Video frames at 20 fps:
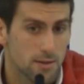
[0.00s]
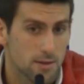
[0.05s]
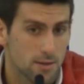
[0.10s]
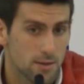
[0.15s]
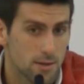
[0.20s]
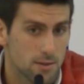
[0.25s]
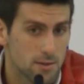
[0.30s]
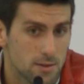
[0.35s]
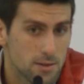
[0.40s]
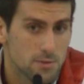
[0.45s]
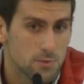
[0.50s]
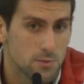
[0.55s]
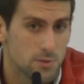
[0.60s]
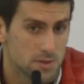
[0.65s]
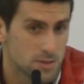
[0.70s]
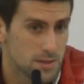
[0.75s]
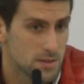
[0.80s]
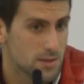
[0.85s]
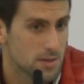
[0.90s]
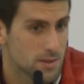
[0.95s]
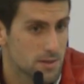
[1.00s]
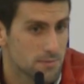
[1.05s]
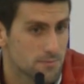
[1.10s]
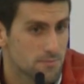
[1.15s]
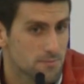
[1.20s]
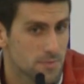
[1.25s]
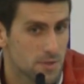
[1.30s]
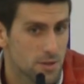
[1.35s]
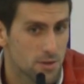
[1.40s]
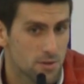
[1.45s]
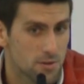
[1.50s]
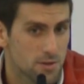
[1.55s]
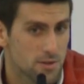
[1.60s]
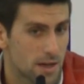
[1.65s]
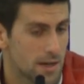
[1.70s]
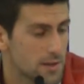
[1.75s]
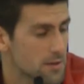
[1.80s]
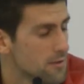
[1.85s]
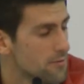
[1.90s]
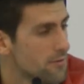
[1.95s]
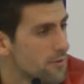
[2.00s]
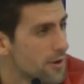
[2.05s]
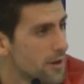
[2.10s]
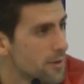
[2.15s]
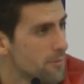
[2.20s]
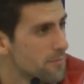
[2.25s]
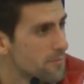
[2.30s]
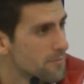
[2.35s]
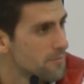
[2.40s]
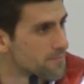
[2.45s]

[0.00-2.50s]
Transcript: And this was a title for him.